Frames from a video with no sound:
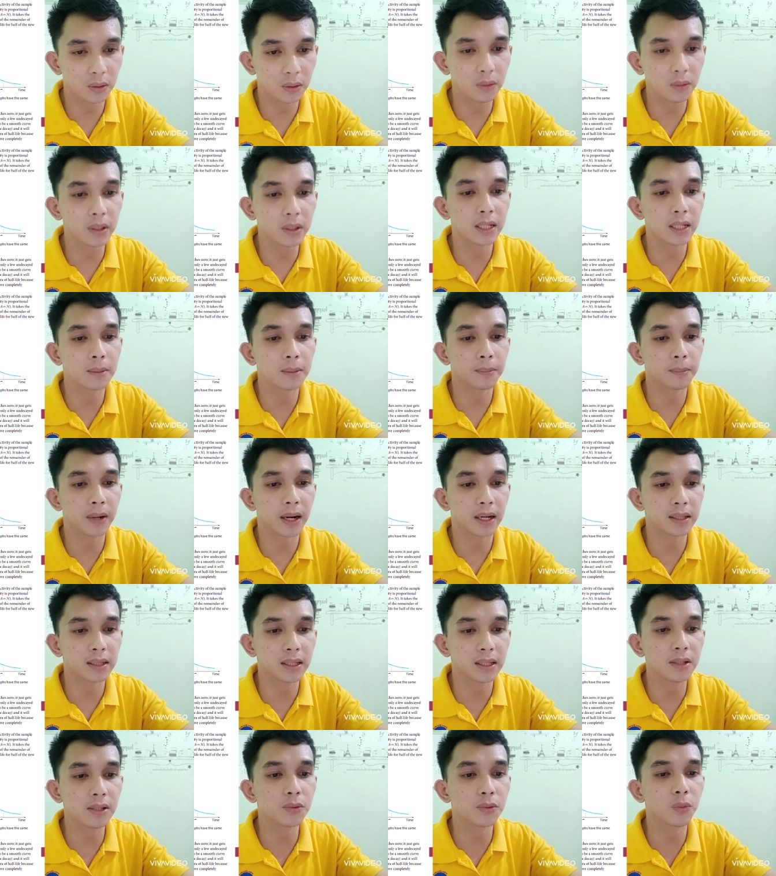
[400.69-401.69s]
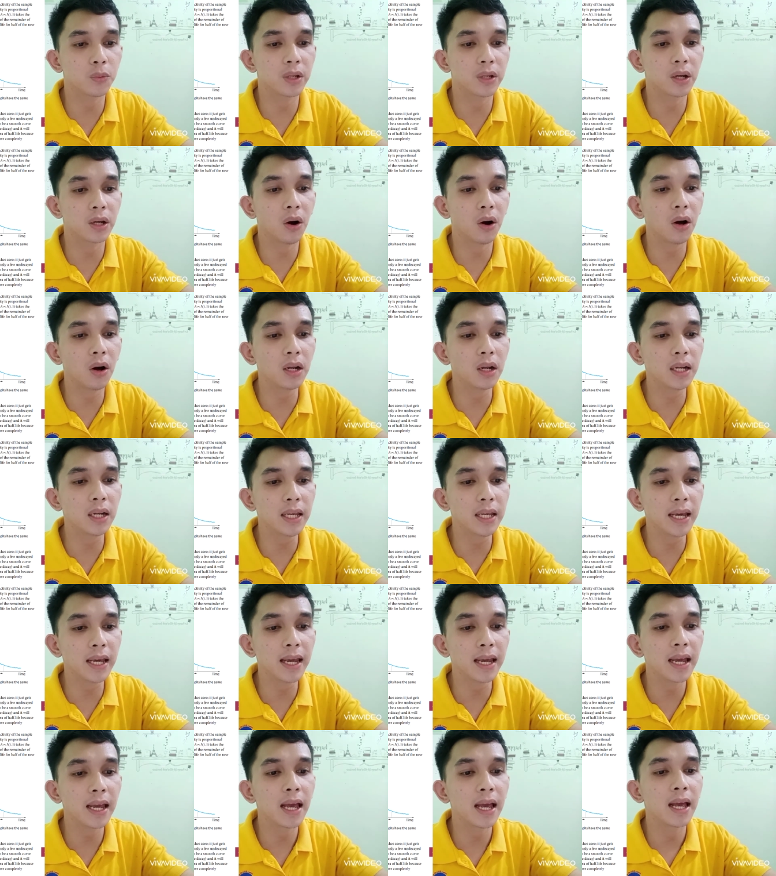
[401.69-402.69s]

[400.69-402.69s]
In practice, with only